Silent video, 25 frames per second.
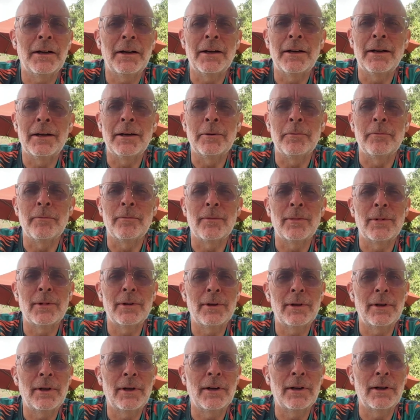um,
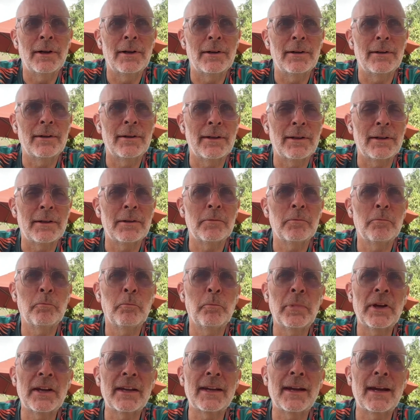
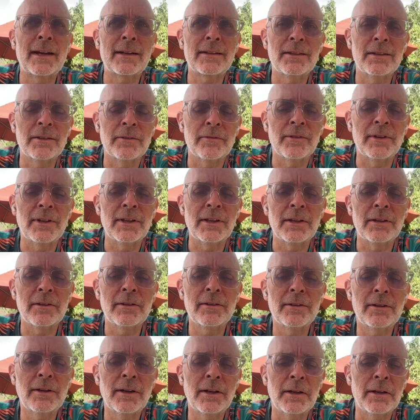big activity
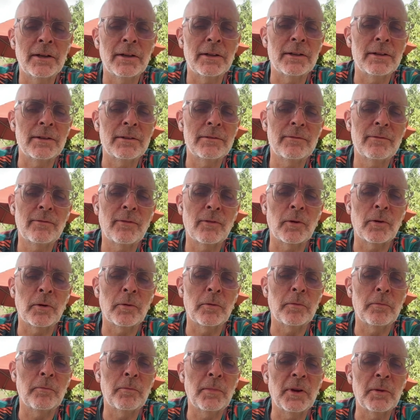for
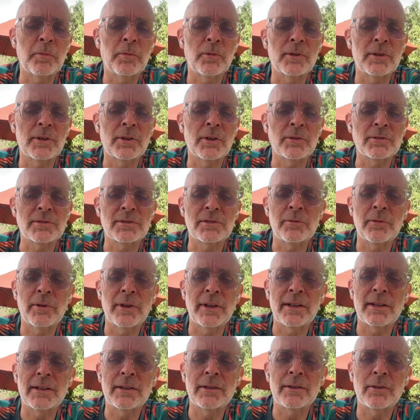people in Costa
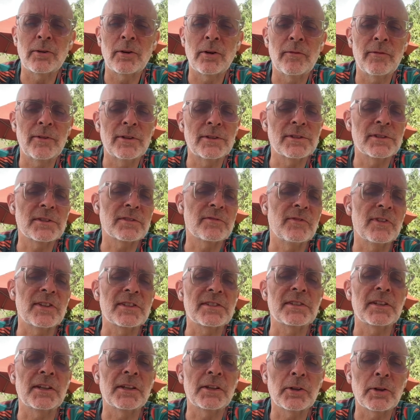Rica, or if you're just
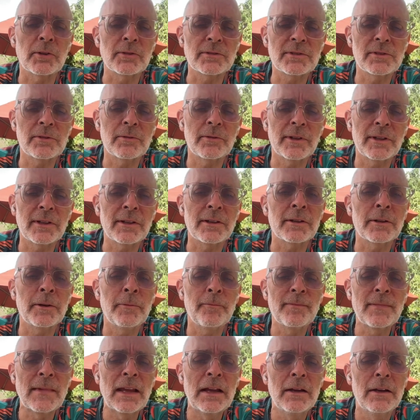visiting Costa Rica.
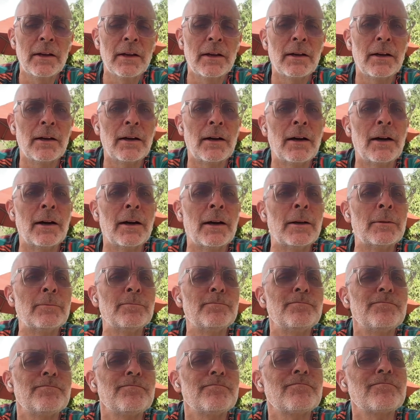Um,
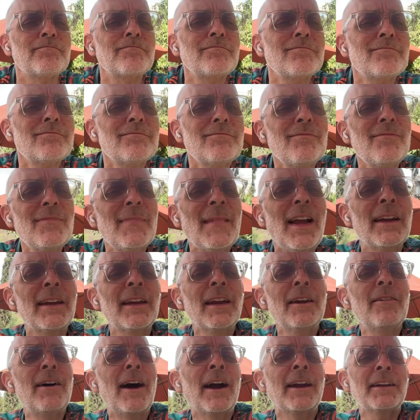I
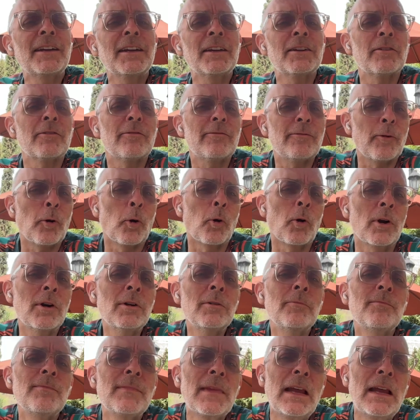gave hiking a four,